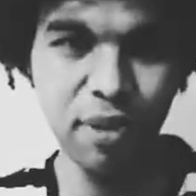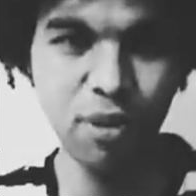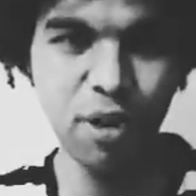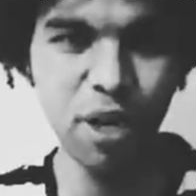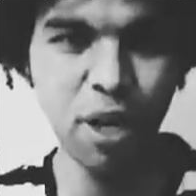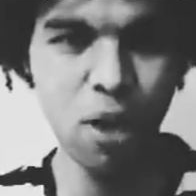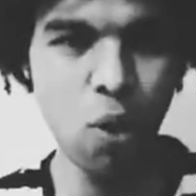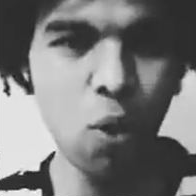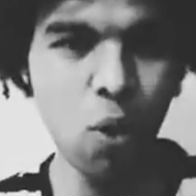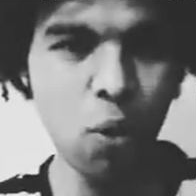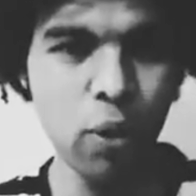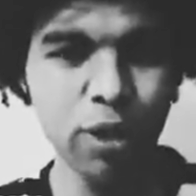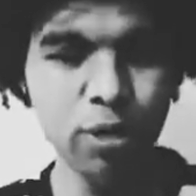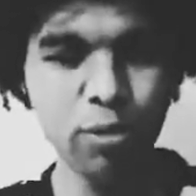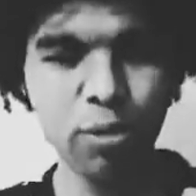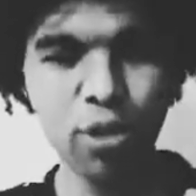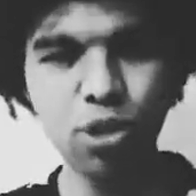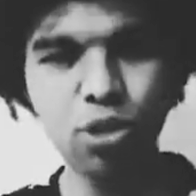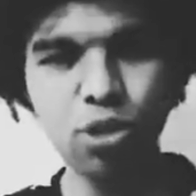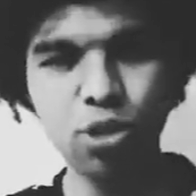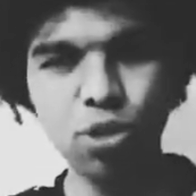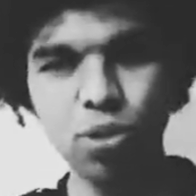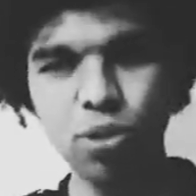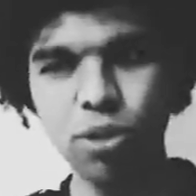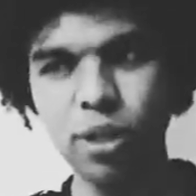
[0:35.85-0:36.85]
Okay, always
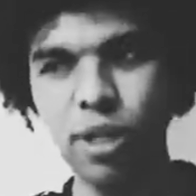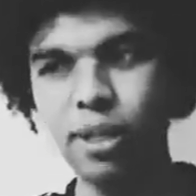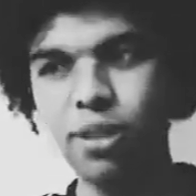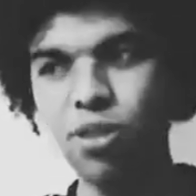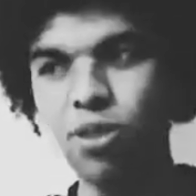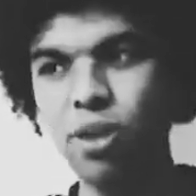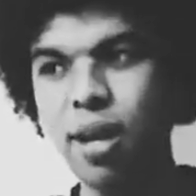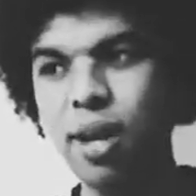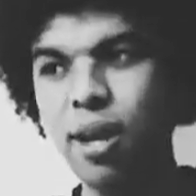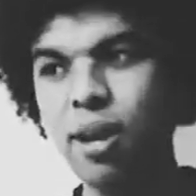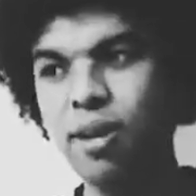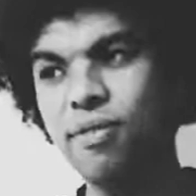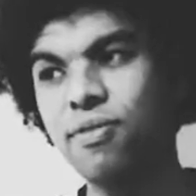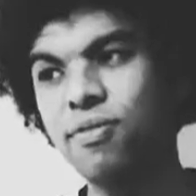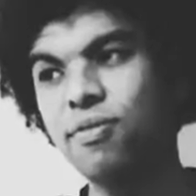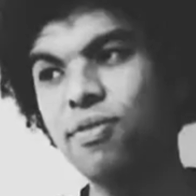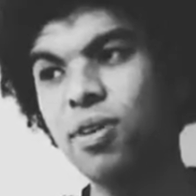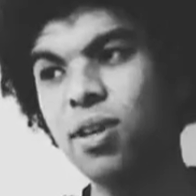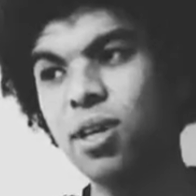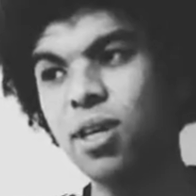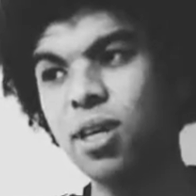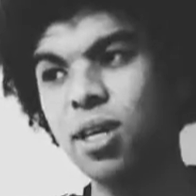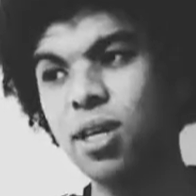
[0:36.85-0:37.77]
make sure that you have,